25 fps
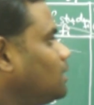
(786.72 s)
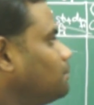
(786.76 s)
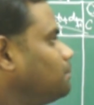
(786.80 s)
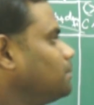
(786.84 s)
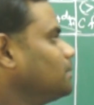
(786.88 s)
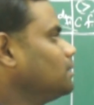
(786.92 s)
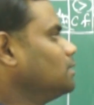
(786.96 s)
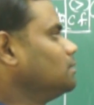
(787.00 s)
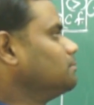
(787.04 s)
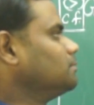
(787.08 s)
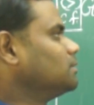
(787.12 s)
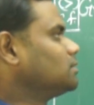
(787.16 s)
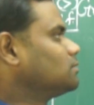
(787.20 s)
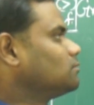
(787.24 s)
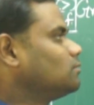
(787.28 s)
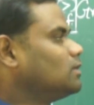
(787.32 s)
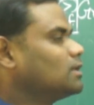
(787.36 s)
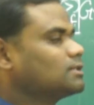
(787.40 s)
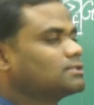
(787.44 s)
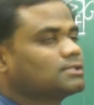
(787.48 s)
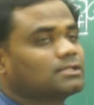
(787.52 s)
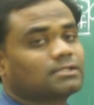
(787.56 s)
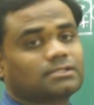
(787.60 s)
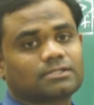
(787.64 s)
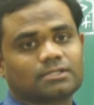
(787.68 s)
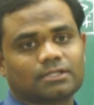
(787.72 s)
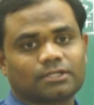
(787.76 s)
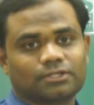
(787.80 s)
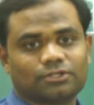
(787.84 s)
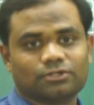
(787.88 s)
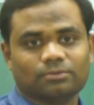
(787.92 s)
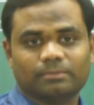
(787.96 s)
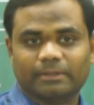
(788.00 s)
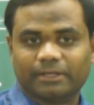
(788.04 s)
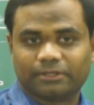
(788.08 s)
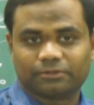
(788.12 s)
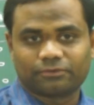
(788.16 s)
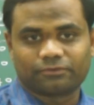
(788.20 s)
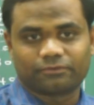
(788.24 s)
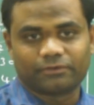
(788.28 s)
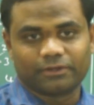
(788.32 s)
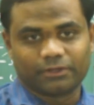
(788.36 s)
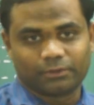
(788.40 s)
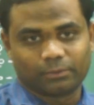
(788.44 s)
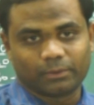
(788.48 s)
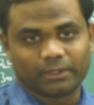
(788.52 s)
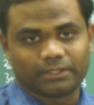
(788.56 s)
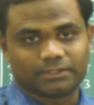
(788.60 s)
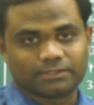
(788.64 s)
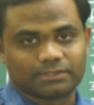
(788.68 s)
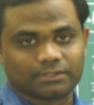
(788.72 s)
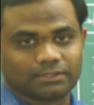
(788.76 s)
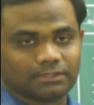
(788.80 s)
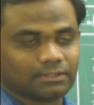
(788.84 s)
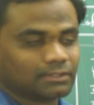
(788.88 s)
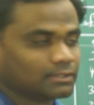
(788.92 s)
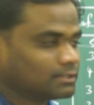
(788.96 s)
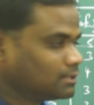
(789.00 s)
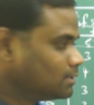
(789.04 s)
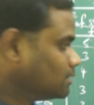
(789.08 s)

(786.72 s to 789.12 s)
upper limit versus cumulative frequency.